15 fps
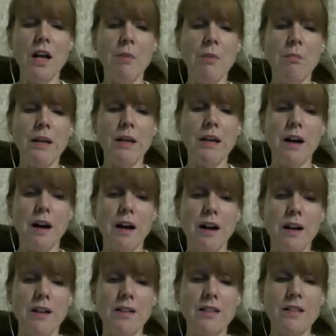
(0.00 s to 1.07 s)

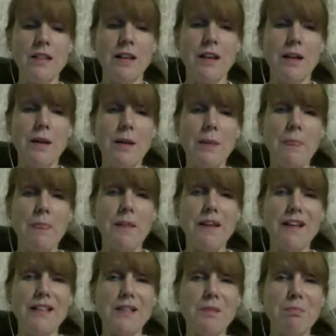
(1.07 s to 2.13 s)
because
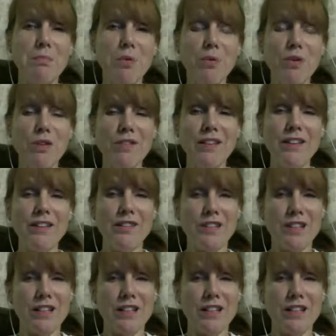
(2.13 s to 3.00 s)
it's more than